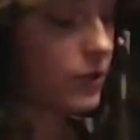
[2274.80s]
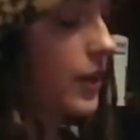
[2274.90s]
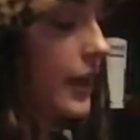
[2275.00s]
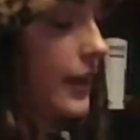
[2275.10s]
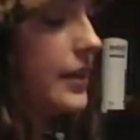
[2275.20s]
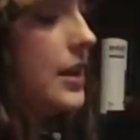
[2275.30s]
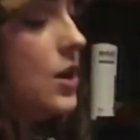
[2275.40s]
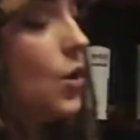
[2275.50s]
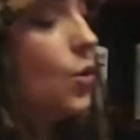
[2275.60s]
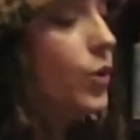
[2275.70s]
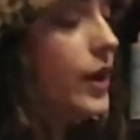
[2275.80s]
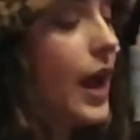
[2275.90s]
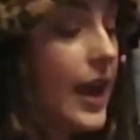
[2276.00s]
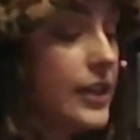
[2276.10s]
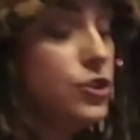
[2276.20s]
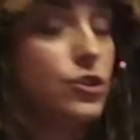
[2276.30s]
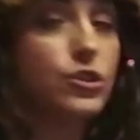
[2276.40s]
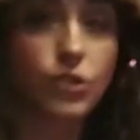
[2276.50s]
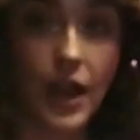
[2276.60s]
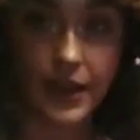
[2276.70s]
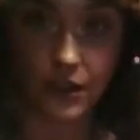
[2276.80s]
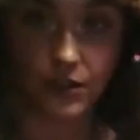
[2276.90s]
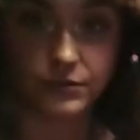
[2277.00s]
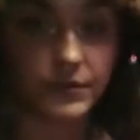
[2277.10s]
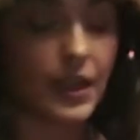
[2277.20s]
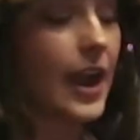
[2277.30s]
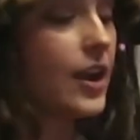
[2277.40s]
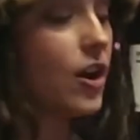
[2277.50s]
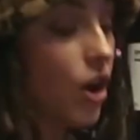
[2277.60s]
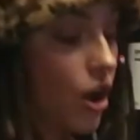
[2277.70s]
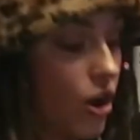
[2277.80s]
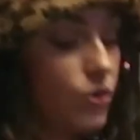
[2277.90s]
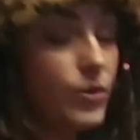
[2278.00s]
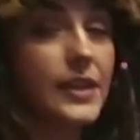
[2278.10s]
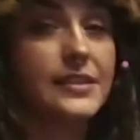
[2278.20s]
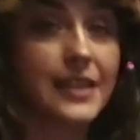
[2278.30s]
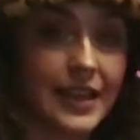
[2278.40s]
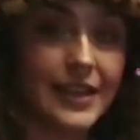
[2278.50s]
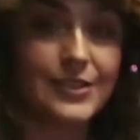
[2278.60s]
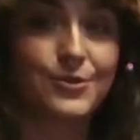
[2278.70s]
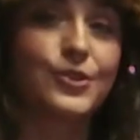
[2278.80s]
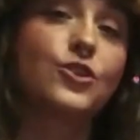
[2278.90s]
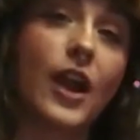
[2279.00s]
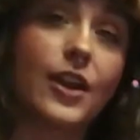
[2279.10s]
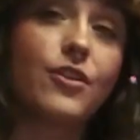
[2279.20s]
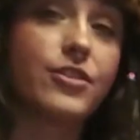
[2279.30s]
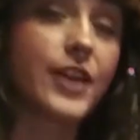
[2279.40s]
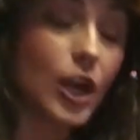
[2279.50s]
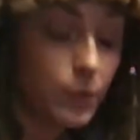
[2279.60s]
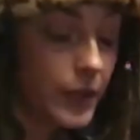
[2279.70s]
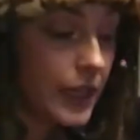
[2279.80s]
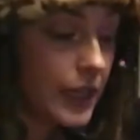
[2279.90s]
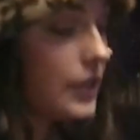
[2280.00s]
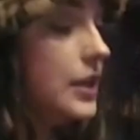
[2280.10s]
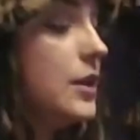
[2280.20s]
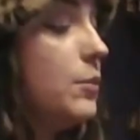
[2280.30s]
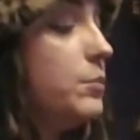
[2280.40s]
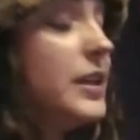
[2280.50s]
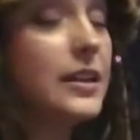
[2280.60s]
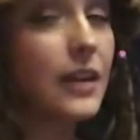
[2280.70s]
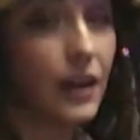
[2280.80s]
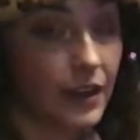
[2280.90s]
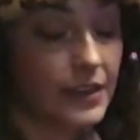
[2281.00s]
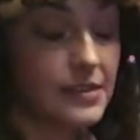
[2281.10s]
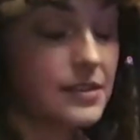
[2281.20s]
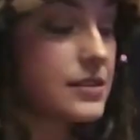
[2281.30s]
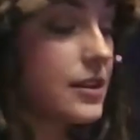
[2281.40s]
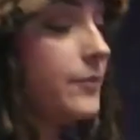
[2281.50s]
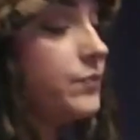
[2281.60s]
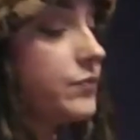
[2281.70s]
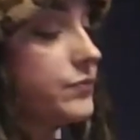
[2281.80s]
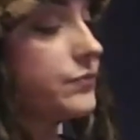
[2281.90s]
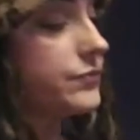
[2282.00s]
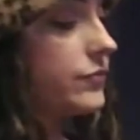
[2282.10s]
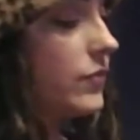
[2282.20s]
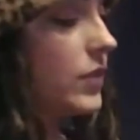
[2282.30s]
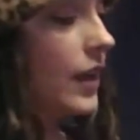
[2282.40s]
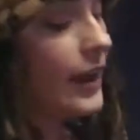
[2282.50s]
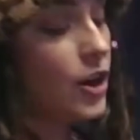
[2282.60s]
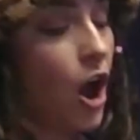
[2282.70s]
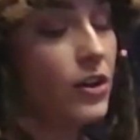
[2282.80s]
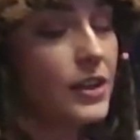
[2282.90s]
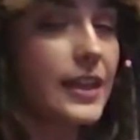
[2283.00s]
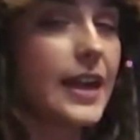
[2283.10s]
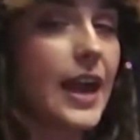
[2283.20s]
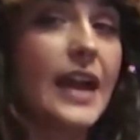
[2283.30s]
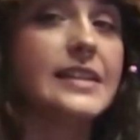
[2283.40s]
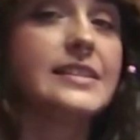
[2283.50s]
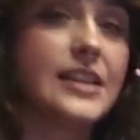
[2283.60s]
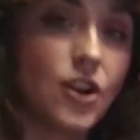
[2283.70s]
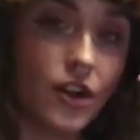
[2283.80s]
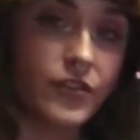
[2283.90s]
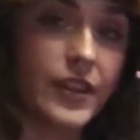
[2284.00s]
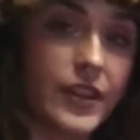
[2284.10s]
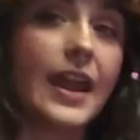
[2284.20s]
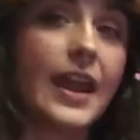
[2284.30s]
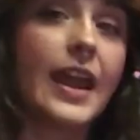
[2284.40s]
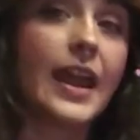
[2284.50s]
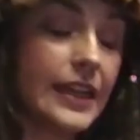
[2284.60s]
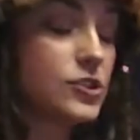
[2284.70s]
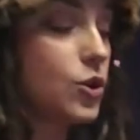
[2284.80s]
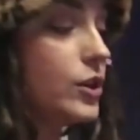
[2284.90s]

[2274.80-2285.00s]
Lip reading: okay? When I do cryo, I always end with cryotherapy because I call it like icing on the cake. It's